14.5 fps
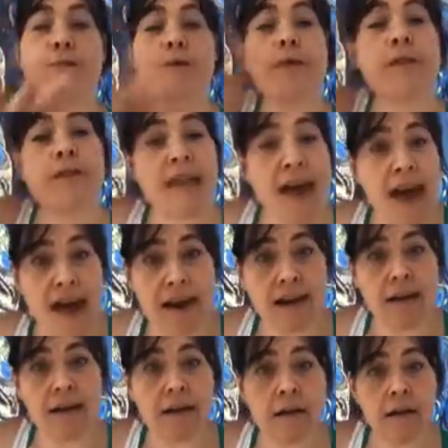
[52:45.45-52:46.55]
then
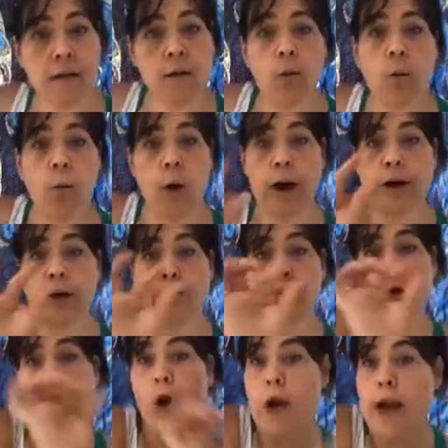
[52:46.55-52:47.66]
what you know now,